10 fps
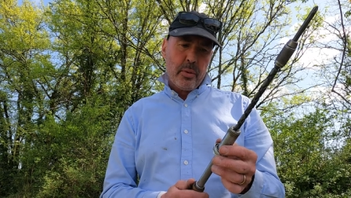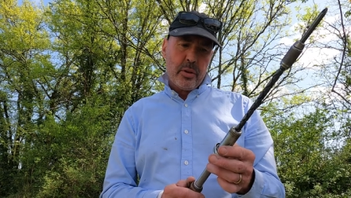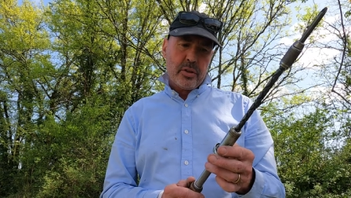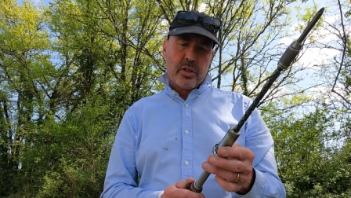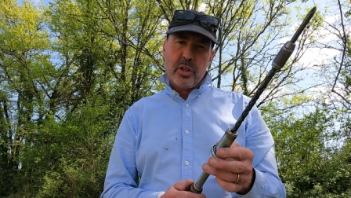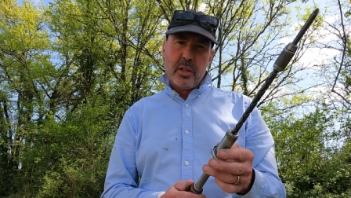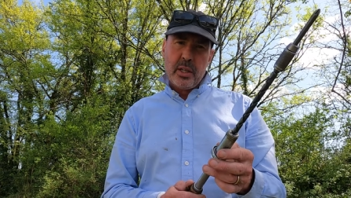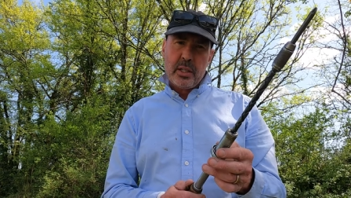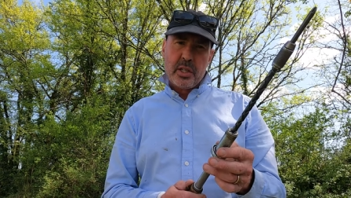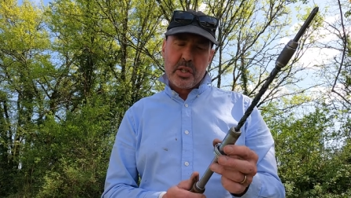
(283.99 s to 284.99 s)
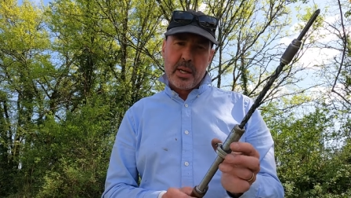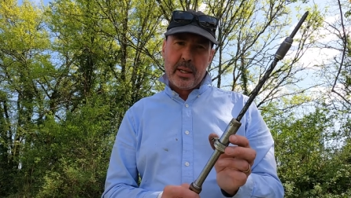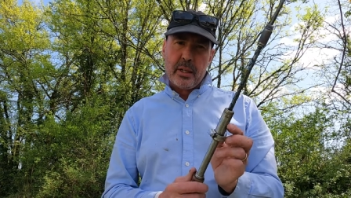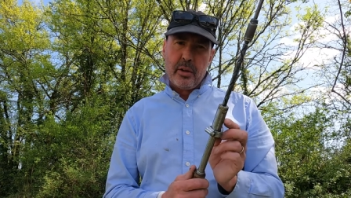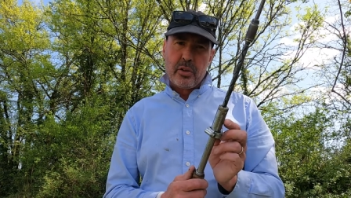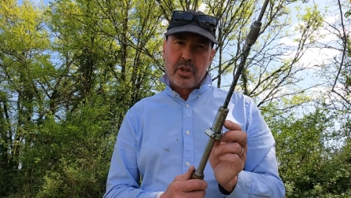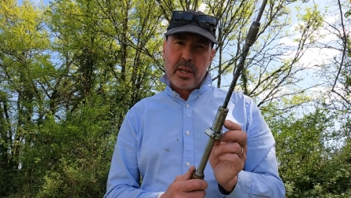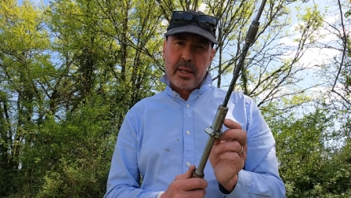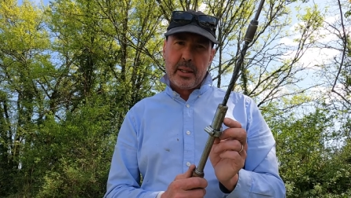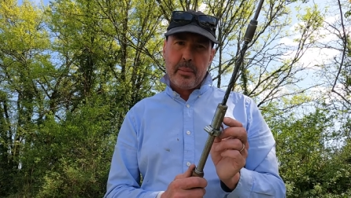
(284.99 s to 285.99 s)
Brothers turned into Stanley or
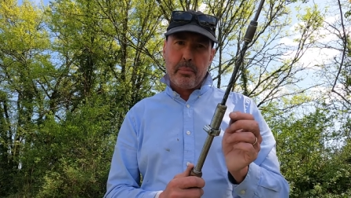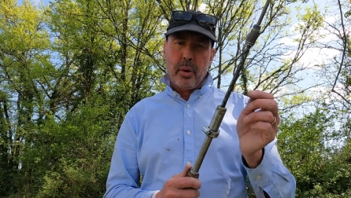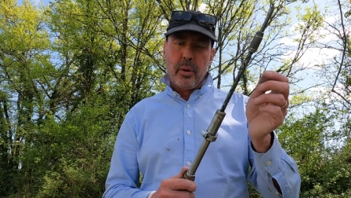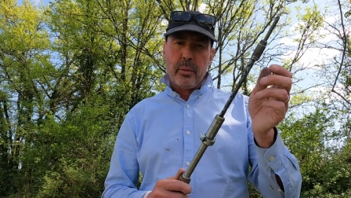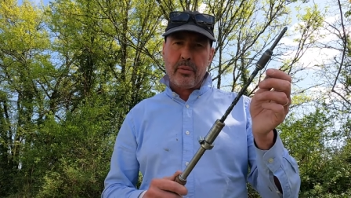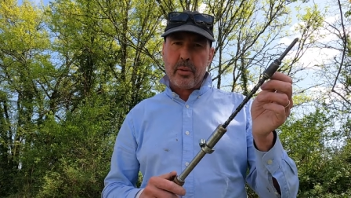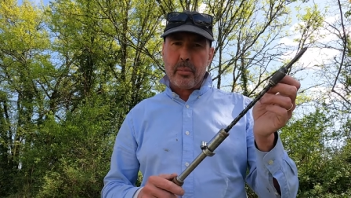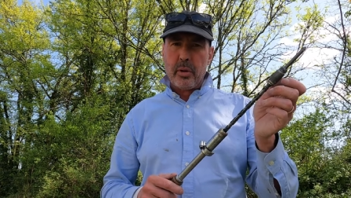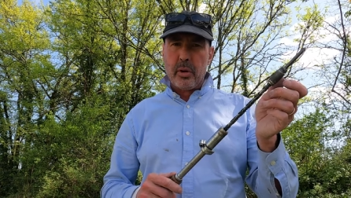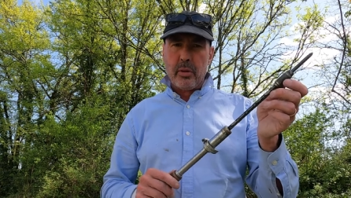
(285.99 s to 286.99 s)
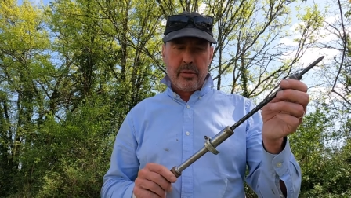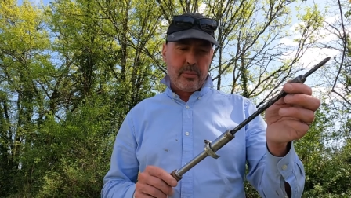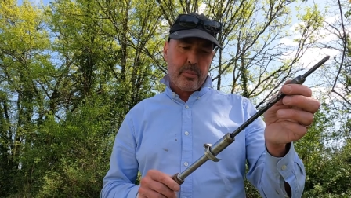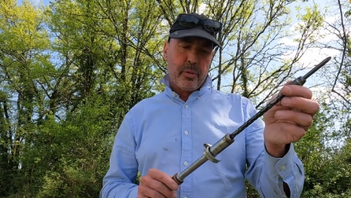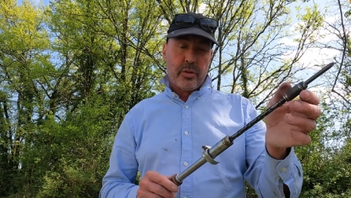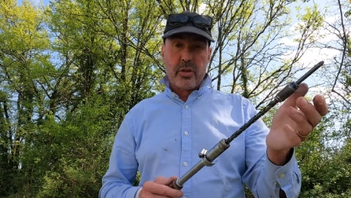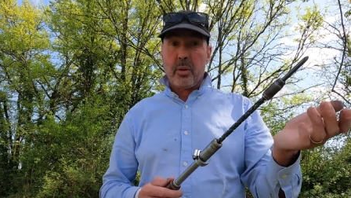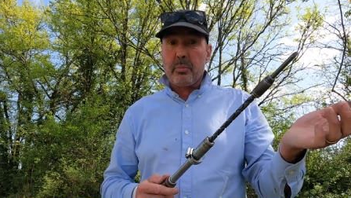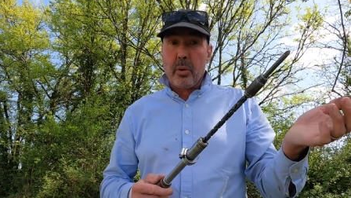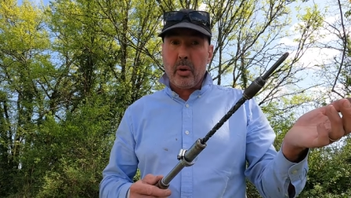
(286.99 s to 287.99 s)
Stanley bought them from North Brothers
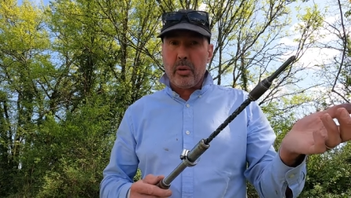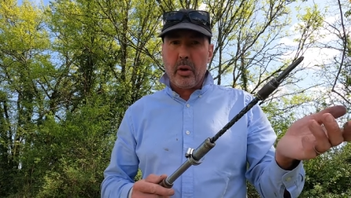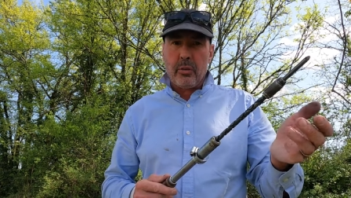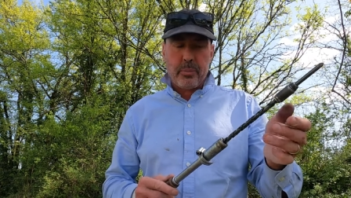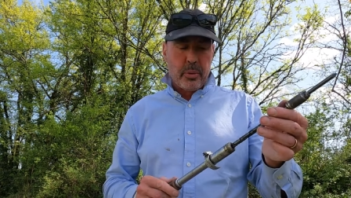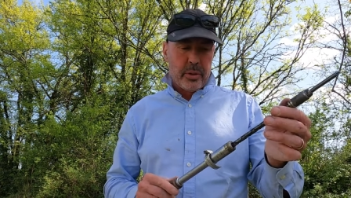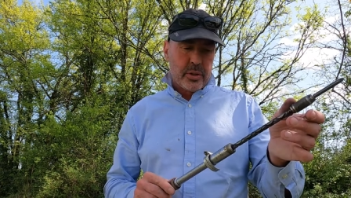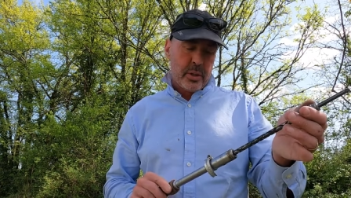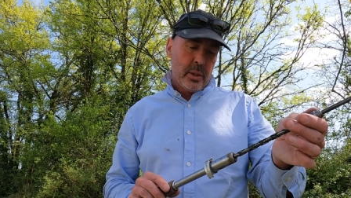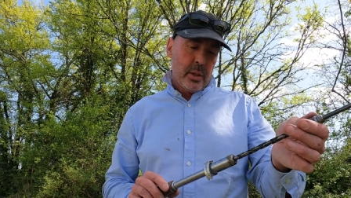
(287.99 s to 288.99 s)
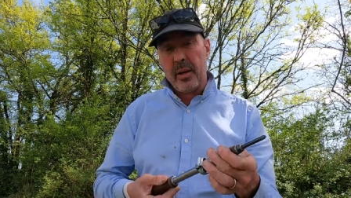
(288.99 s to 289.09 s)
or bought North Brothers